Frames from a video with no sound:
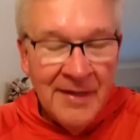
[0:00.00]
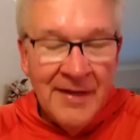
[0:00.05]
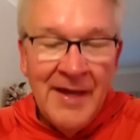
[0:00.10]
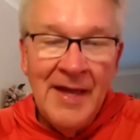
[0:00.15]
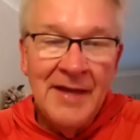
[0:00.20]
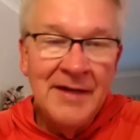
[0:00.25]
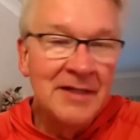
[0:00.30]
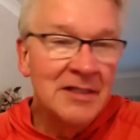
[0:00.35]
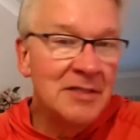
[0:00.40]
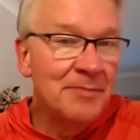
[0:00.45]

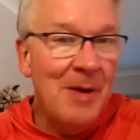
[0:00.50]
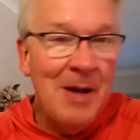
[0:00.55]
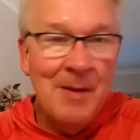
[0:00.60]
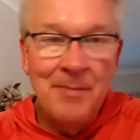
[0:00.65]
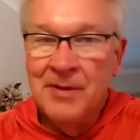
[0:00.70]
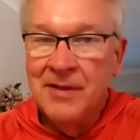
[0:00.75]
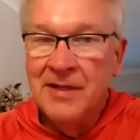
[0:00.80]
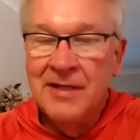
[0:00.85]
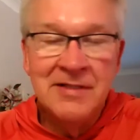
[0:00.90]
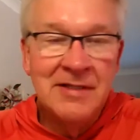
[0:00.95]
And its
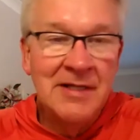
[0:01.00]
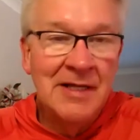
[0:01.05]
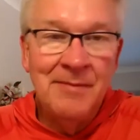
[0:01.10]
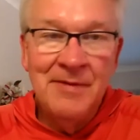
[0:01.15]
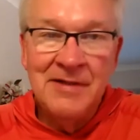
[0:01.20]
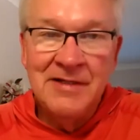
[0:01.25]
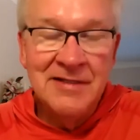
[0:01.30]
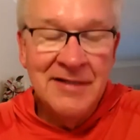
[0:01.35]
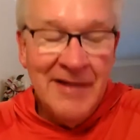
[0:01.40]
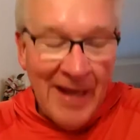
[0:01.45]
population had
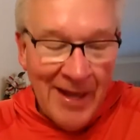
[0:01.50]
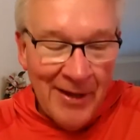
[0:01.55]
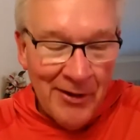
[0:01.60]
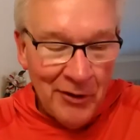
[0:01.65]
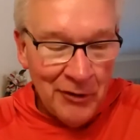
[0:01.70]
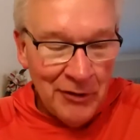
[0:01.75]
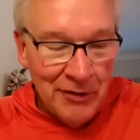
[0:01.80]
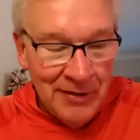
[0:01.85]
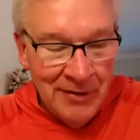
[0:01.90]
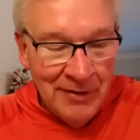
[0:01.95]
been
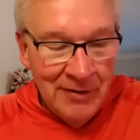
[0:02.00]
scattered.